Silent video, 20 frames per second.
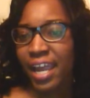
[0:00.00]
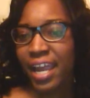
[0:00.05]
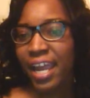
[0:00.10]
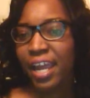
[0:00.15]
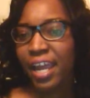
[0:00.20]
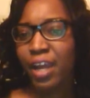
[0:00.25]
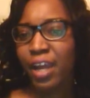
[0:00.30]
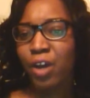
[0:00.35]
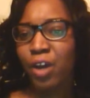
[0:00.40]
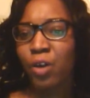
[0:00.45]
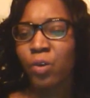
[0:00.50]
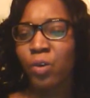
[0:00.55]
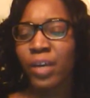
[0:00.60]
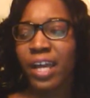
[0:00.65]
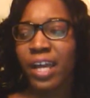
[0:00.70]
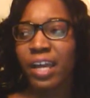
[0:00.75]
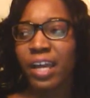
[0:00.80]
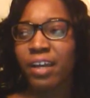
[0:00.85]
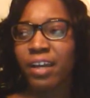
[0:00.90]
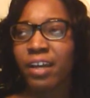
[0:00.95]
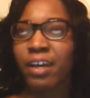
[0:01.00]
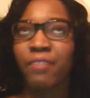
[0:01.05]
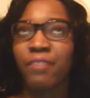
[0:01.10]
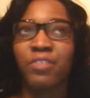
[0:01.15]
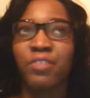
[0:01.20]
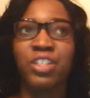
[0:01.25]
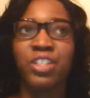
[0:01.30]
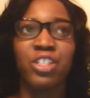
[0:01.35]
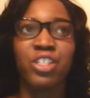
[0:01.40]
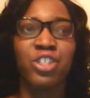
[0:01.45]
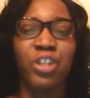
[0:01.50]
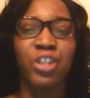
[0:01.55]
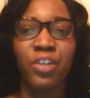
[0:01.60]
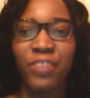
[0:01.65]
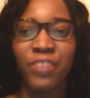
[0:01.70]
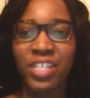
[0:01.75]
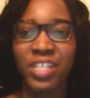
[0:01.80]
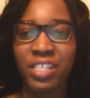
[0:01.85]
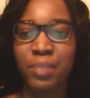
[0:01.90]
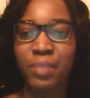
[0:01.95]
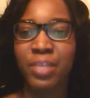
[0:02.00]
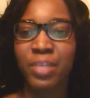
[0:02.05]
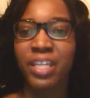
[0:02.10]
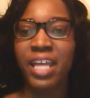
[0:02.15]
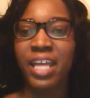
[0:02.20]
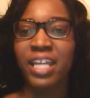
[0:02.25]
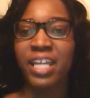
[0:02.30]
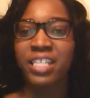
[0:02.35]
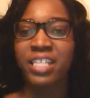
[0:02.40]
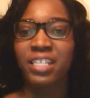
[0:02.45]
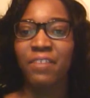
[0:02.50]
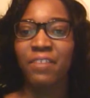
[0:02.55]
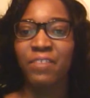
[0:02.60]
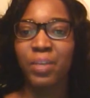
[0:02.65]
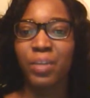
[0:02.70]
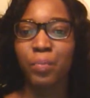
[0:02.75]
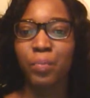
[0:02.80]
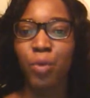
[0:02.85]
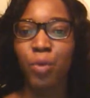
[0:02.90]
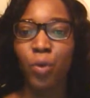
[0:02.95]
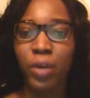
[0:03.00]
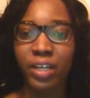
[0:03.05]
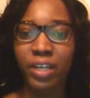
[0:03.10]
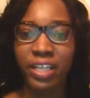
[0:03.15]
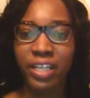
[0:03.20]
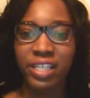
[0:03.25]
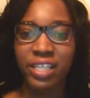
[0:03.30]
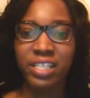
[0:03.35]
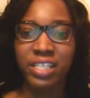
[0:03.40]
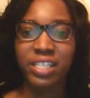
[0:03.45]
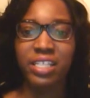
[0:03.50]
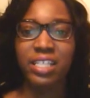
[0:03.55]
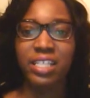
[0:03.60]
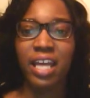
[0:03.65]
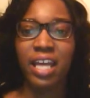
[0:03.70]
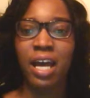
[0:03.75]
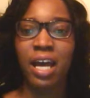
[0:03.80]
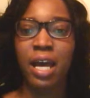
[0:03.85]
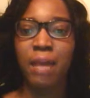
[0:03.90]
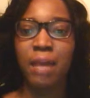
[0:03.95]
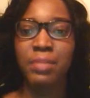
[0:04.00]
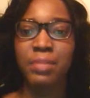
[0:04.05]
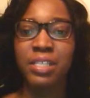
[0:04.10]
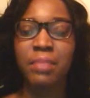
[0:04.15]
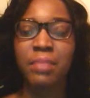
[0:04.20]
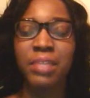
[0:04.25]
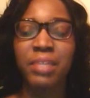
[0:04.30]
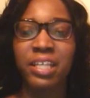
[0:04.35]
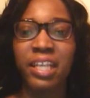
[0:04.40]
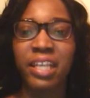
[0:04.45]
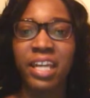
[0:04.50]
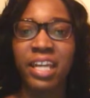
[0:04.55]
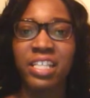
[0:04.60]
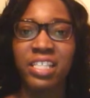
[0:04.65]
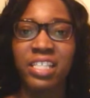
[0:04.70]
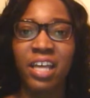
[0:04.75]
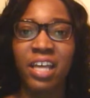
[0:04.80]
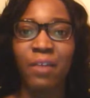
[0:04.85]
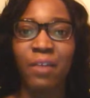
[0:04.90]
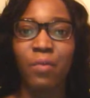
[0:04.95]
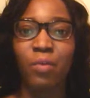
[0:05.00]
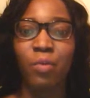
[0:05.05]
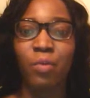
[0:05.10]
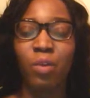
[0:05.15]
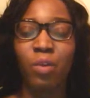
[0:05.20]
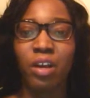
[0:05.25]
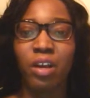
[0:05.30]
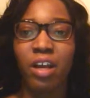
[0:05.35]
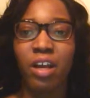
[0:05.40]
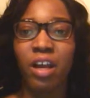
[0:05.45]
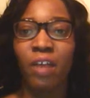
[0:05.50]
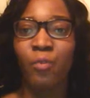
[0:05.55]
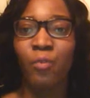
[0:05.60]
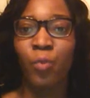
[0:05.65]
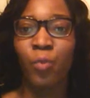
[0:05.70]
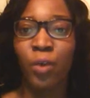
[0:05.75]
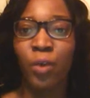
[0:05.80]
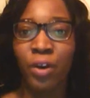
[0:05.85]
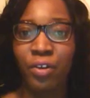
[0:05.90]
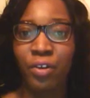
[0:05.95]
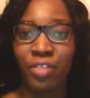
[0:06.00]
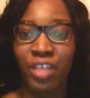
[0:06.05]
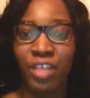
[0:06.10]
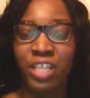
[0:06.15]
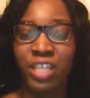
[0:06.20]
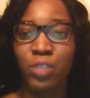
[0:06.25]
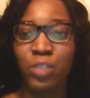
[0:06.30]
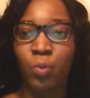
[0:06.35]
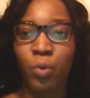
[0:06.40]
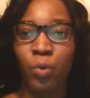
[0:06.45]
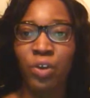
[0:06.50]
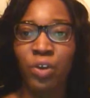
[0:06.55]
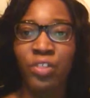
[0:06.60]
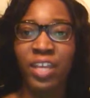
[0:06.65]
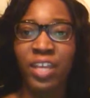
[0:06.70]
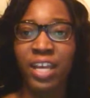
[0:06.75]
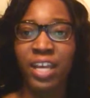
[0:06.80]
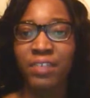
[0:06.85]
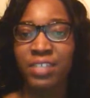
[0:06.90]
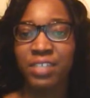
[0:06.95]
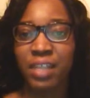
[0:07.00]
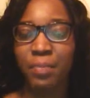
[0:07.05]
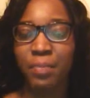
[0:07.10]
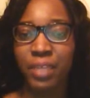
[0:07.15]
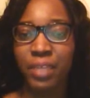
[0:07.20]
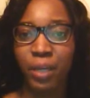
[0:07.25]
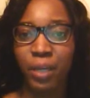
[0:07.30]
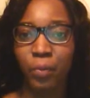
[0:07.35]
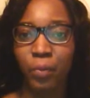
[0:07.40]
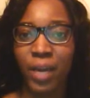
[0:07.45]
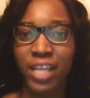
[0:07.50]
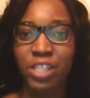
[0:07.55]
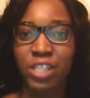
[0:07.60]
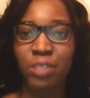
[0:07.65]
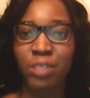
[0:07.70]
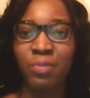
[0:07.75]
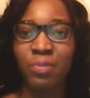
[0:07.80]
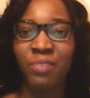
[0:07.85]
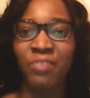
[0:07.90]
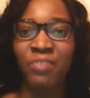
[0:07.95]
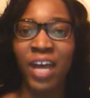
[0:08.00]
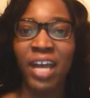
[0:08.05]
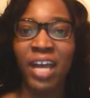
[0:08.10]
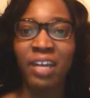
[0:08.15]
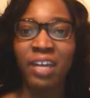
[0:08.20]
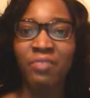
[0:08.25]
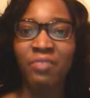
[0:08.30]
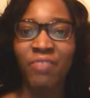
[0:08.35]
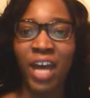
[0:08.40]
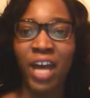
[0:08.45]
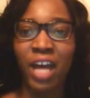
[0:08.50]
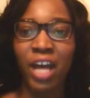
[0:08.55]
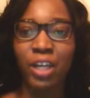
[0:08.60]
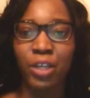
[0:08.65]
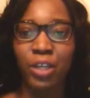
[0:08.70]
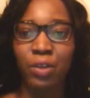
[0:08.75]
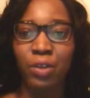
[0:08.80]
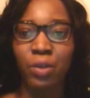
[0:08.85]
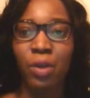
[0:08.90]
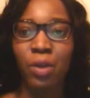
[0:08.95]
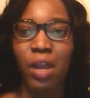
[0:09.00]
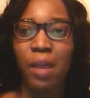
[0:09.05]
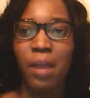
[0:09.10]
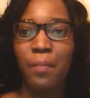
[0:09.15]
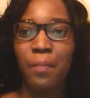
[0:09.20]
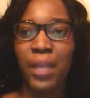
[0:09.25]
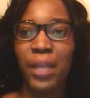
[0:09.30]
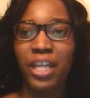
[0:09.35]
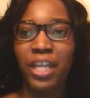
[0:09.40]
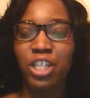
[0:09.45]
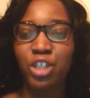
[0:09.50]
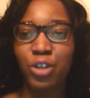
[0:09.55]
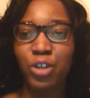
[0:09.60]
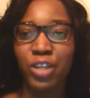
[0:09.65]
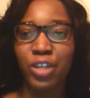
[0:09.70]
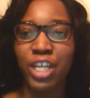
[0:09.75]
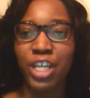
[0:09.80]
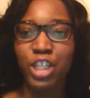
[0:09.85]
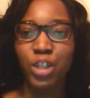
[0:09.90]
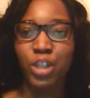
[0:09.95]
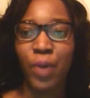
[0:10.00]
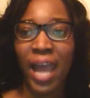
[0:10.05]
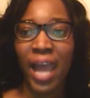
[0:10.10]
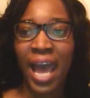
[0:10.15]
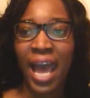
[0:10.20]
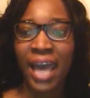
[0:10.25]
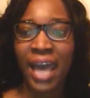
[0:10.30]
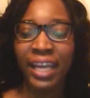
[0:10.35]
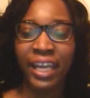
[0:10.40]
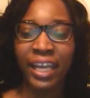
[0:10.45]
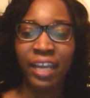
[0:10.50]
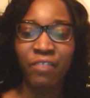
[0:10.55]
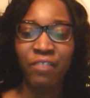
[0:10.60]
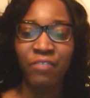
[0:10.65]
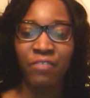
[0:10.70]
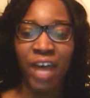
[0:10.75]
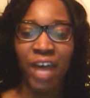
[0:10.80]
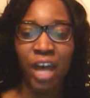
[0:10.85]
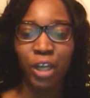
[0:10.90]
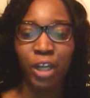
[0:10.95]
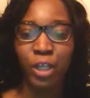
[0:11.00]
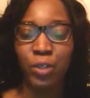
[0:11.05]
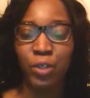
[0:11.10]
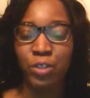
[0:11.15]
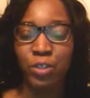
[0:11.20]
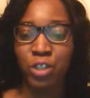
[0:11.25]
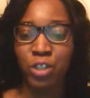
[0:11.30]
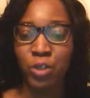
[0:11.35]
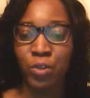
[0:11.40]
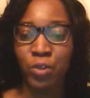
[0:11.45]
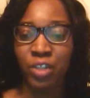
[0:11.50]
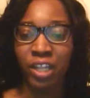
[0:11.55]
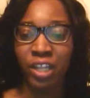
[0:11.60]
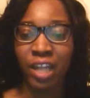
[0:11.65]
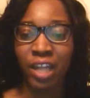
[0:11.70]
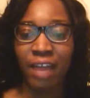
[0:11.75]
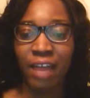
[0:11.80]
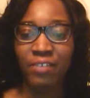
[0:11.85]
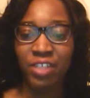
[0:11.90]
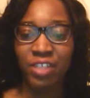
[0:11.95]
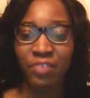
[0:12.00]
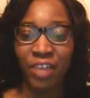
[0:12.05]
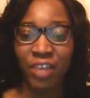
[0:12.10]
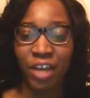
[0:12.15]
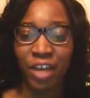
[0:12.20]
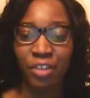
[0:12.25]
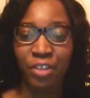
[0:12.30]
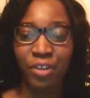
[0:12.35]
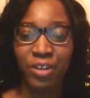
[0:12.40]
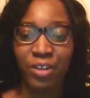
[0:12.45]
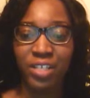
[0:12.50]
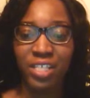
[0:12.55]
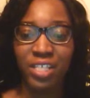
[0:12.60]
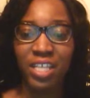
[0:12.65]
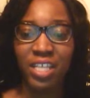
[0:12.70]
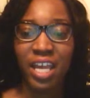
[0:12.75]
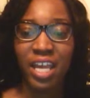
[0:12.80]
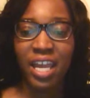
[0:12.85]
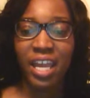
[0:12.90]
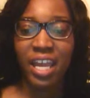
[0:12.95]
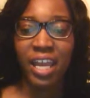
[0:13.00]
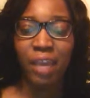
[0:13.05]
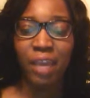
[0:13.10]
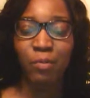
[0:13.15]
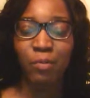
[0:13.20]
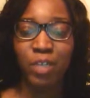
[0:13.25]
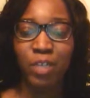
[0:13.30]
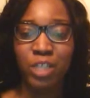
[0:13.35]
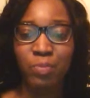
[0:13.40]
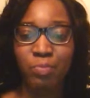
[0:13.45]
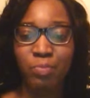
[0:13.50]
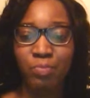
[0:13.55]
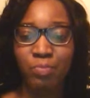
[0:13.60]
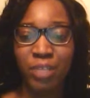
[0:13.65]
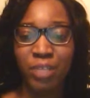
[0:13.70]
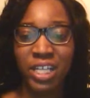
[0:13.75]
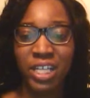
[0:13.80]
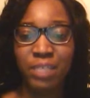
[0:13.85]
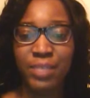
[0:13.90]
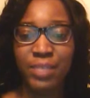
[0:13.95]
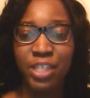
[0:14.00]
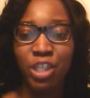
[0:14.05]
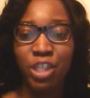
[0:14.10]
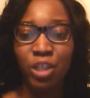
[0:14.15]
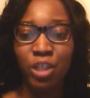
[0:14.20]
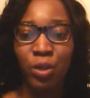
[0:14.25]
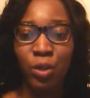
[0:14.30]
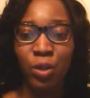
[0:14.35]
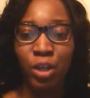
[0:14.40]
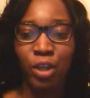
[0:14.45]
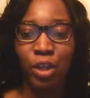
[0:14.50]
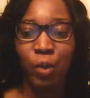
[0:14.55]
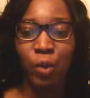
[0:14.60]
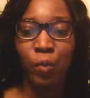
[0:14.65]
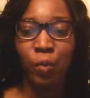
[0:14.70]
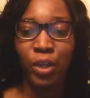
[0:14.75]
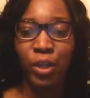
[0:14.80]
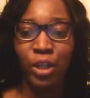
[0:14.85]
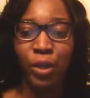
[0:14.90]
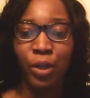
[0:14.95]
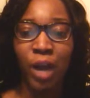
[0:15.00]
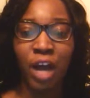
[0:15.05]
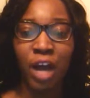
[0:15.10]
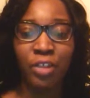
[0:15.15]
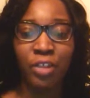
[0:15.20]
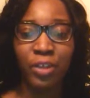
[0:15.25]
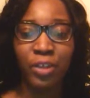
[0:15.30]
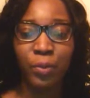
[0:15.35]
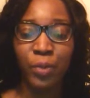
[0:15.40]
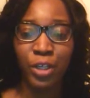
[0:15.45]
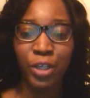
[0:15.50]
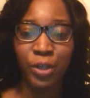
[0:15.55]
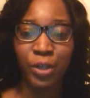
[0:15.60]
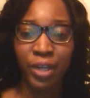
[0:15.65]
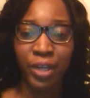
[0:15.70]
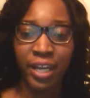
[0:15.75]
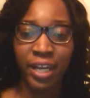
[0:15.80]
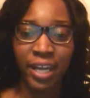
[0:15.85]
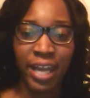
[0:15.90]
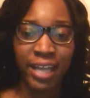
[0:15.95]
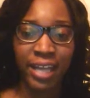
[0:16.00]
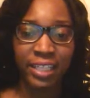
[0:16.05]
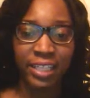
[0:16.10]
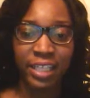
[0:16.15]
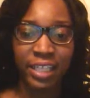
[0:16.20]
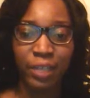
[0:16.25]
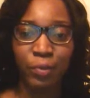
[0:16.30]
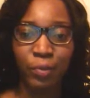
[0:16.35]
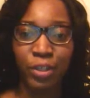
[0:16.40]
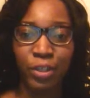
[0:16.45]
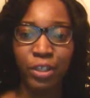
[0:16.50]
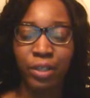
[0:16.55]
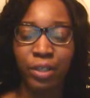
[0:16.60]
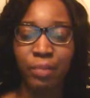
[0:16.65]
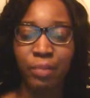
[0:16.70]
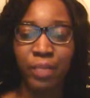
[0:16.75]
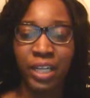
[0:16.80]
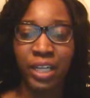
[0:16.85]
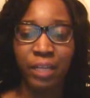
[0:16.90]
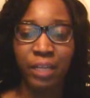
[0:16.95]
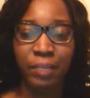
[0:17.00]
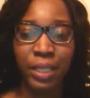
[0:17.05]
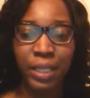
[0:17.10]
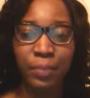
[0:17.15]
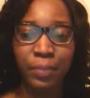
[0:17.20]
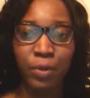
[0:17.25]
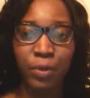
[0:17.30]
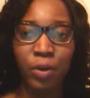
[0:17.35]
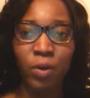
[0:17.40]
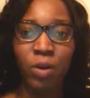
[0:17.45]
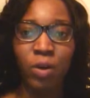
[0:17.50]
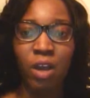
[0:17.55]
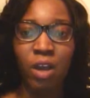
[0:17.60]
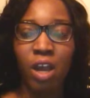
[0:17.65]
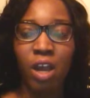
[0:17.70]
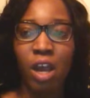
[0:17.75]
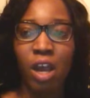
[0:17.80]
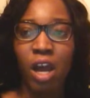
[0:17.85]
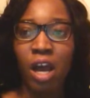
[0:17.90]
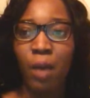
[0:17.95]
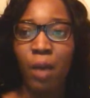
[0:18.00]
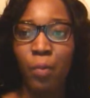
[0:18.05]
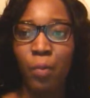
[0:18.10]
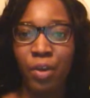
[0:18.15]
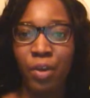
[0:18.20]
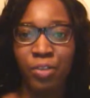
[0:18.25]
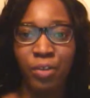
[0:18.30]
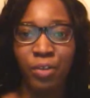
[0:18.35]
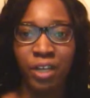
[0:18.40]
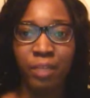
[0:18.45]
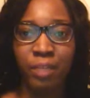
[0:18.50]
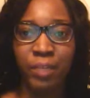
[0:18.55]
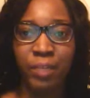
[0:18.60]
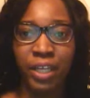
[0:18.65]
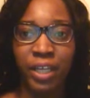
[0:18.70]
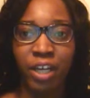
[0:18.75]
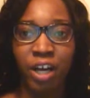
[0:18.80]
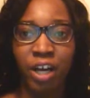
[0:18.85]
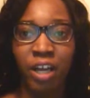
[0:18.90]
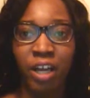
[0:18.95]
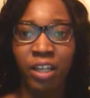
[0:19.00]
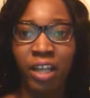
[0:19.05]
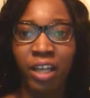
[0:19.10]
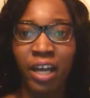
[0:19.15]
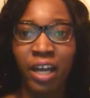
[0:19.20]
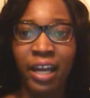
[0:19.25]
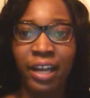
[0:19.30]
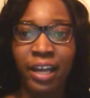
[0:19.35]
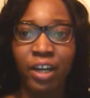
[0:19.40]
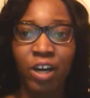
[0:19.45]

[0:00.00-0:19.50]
held of deserving, something that is of importance, um, something that is of, of worth. It's worthy of something, right? So provide value, make sure that you're adding value to the lives of others. And which brings me to, you know, when you're out there, when you're connecting, when you're meeting people, um, whether it be online